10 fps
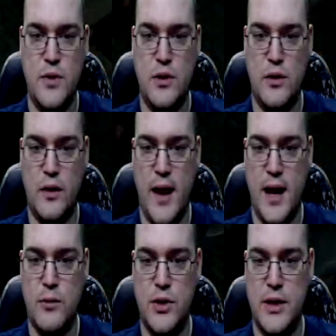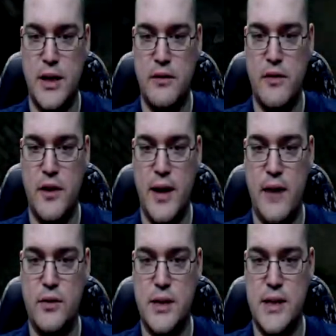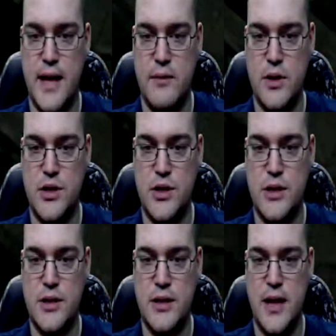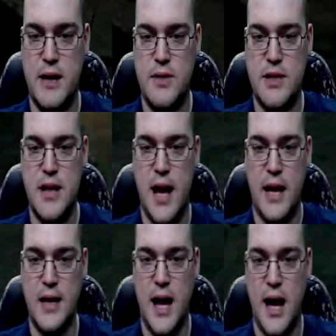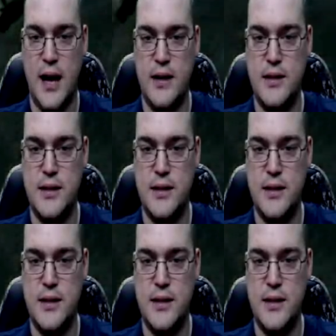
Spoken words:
you're liable to get very heavily damaged. The game is not kind.